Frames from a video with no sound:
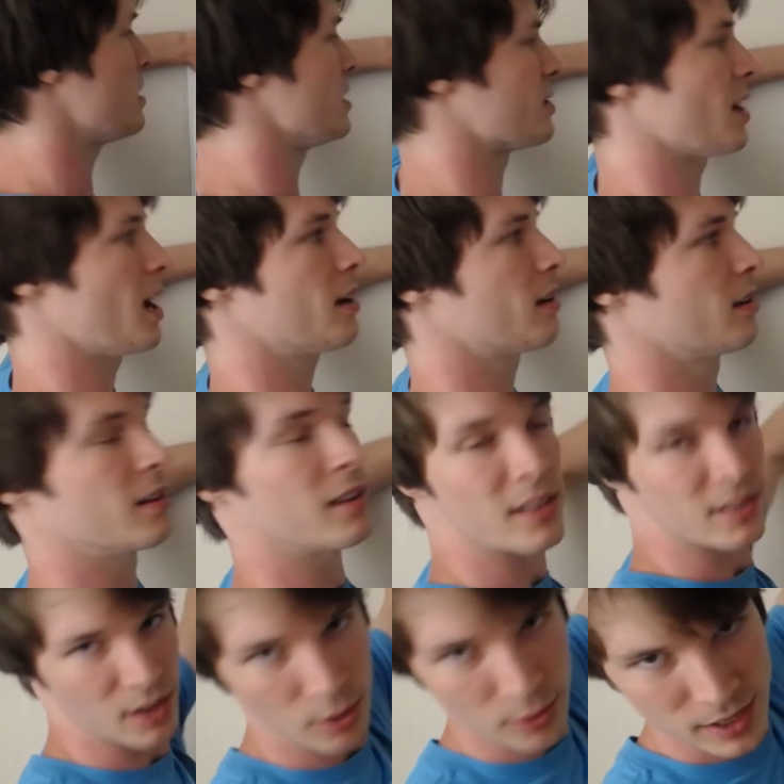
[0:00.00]
set
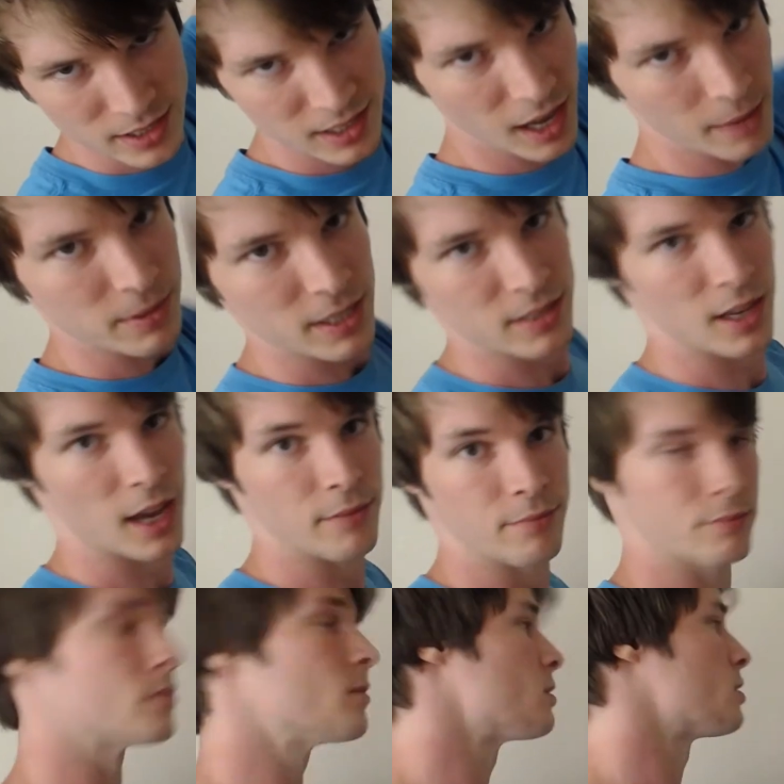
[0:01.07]
is always the empty
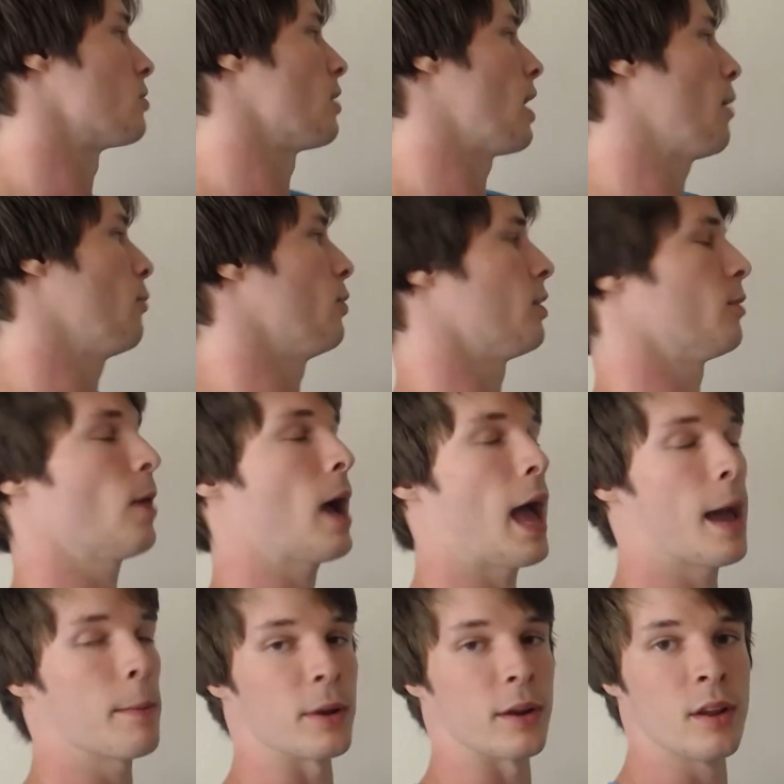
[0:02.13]
set. So that wouldn't
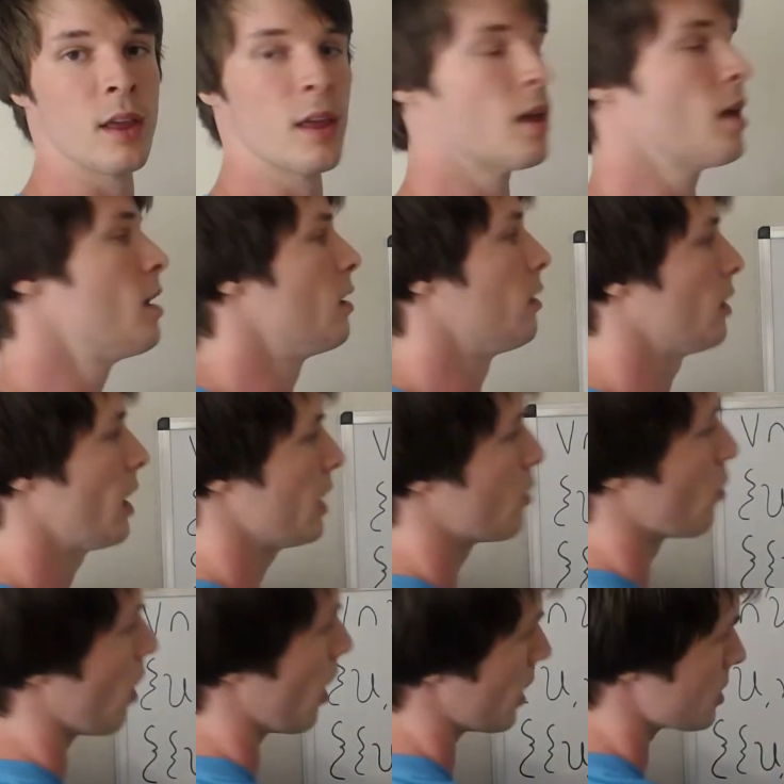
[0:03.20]
happen.
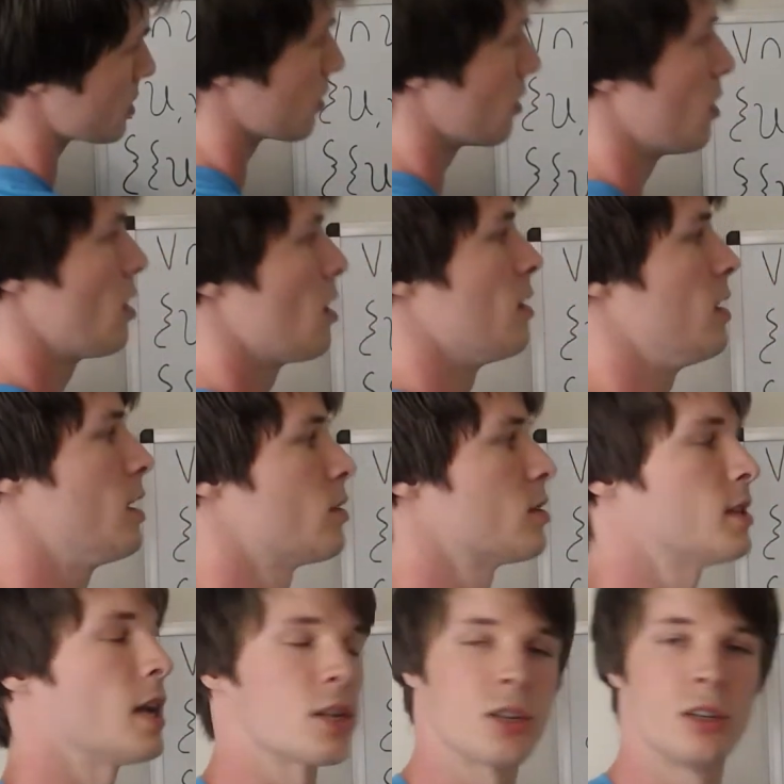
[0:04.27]
Likewise, the
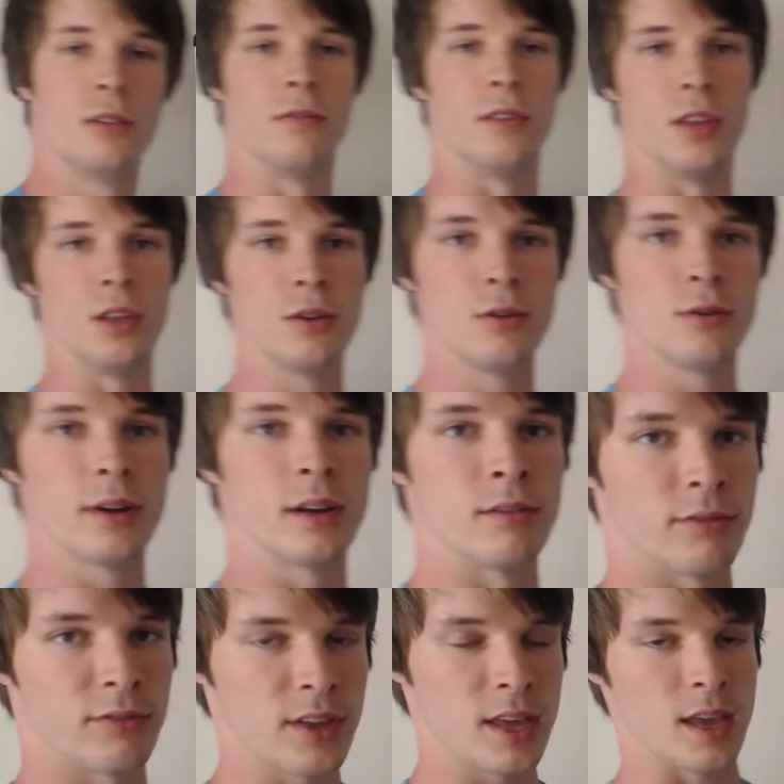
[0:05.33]
intersection of U and
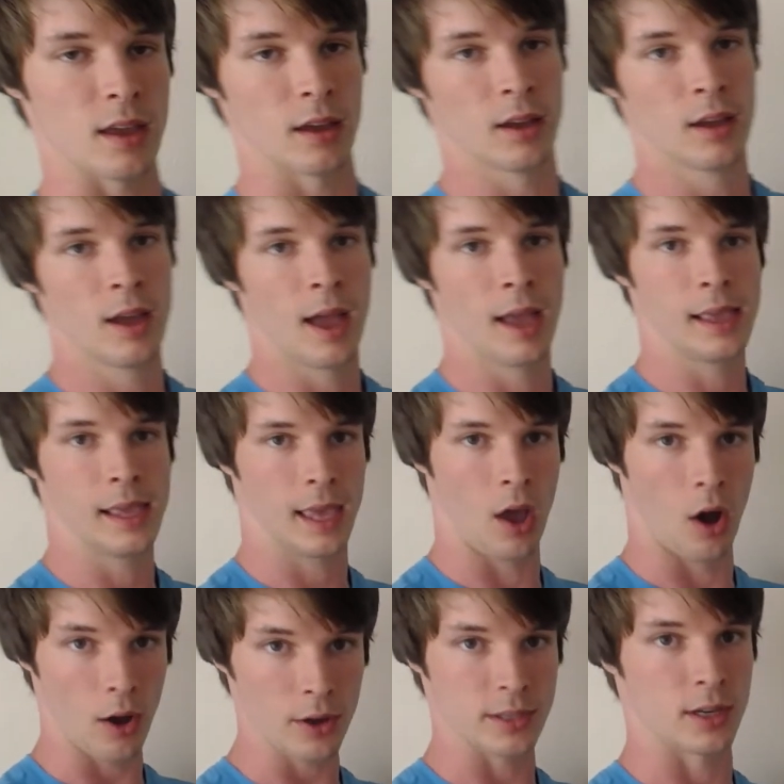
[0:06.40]
V
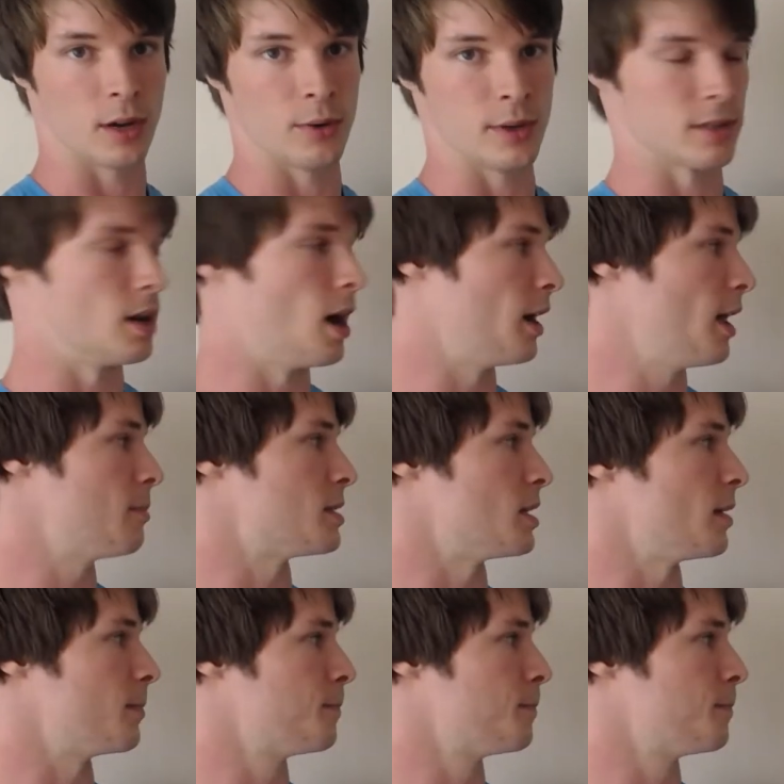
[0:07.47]
also is non-empty.